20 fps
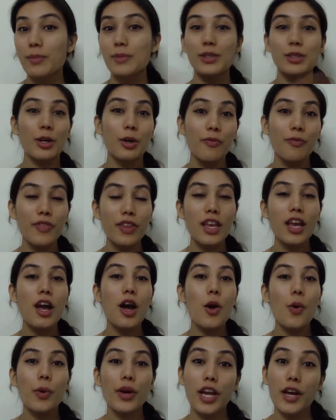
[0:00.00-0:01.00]
so
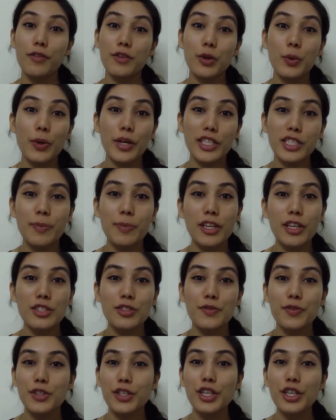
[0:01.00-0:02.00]
whatever works best
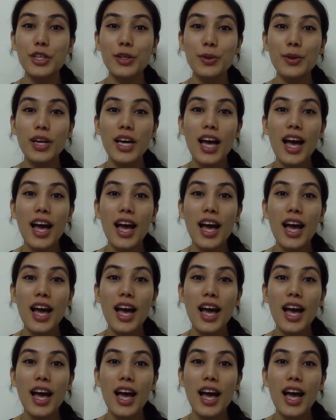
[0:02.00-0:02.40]
for you.